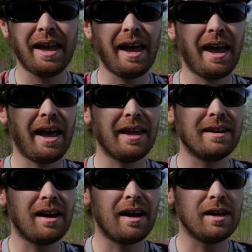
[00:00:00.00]
and
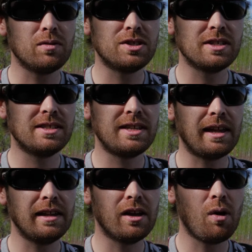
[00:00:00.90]
it was just
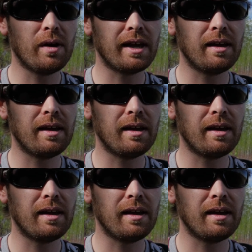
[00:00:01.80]
steadily going.